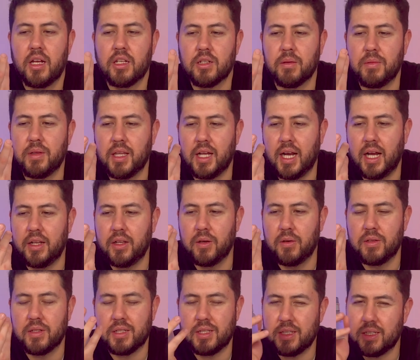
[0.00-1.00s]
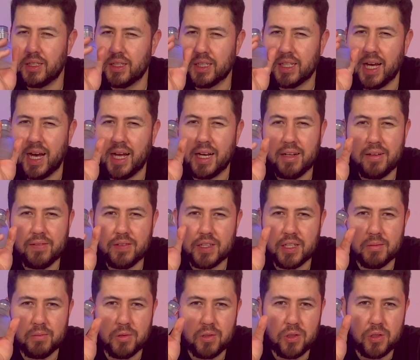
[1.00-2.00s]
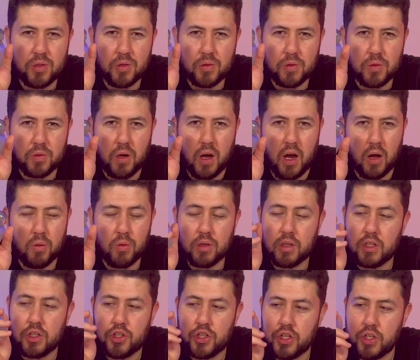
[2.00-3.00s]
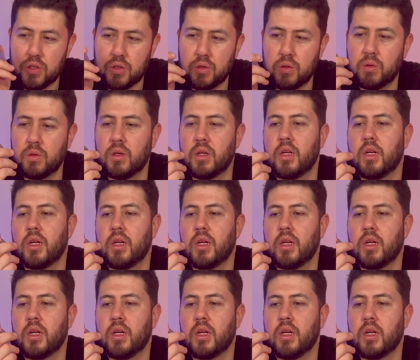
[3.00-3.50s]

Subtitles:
Something that I noticed, this is kind of similar to Acqua di Gio,